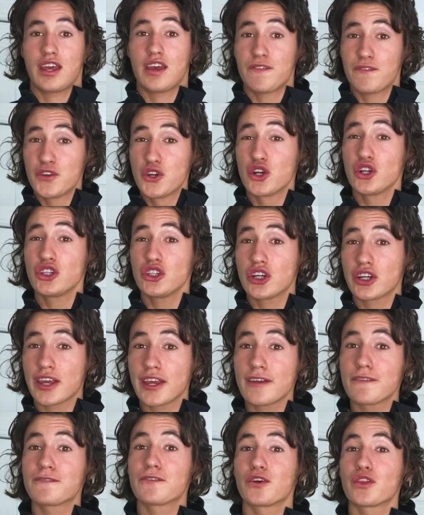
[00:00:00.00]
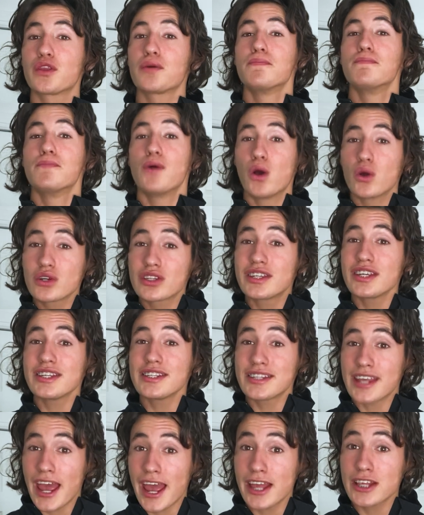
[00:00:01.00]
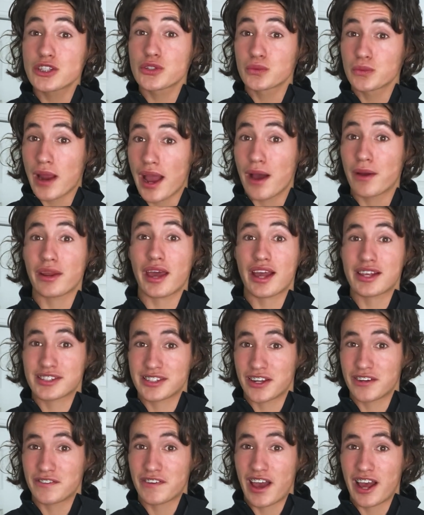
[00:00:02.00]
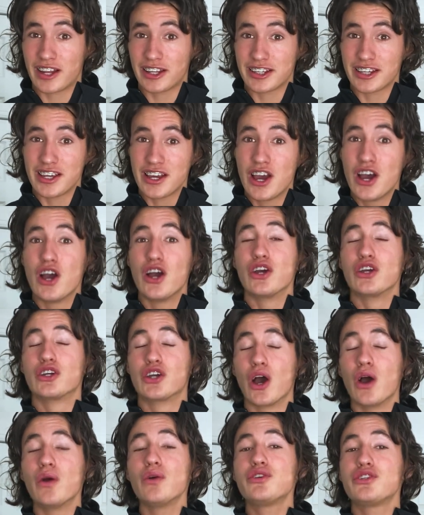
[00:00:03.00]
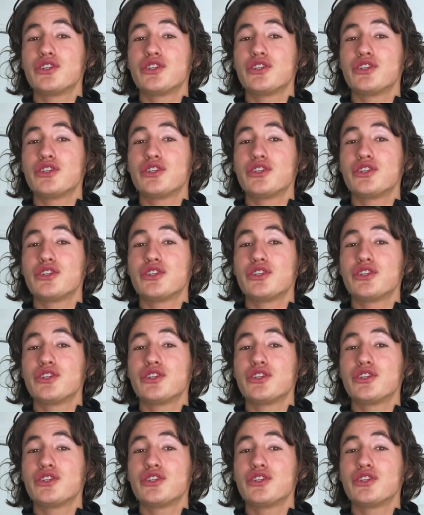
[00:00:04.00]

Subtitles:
If you're looking for the most intense route at Sun Valley, go